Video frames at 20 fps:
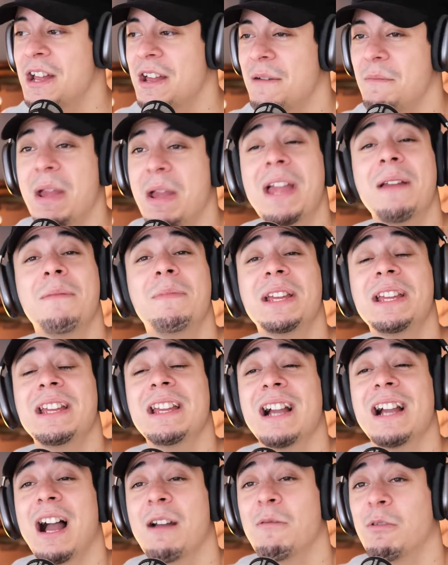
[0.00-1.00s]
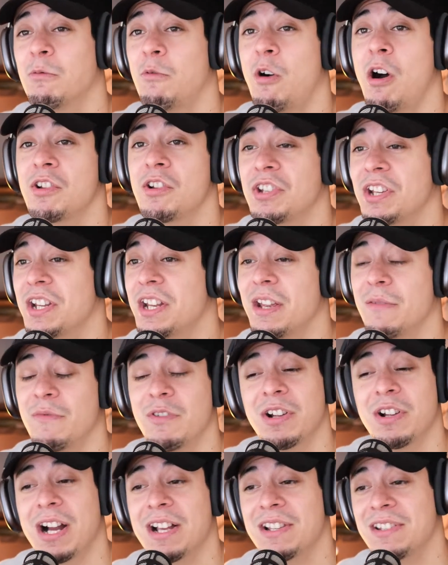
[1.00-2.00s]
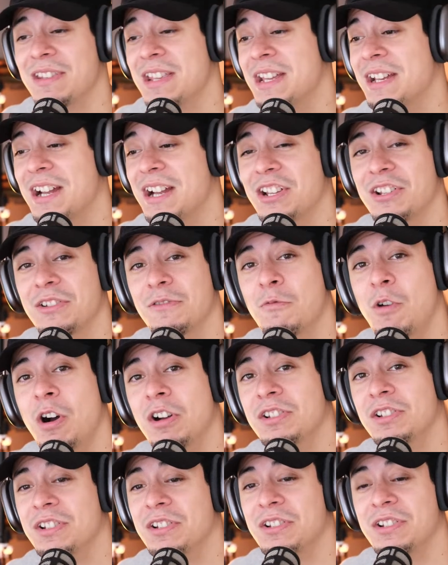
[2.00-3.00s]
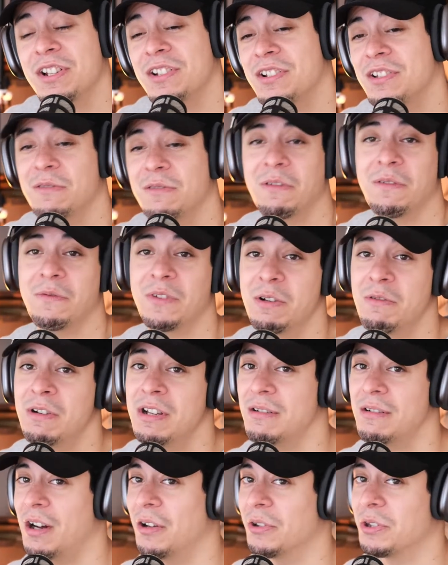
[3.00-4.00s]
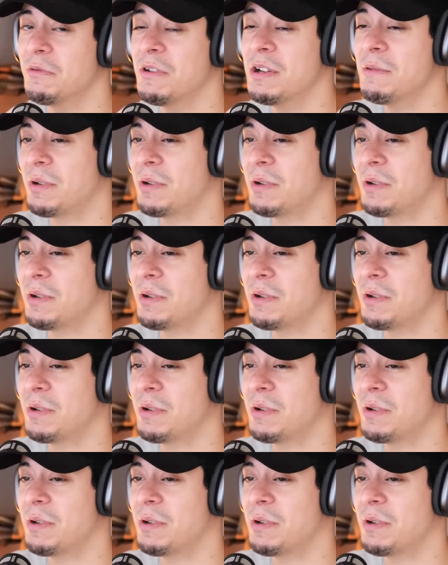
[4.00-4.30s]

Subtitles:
Maybe I will watch it. If you guys think I should watch it just to review it, I'll do it.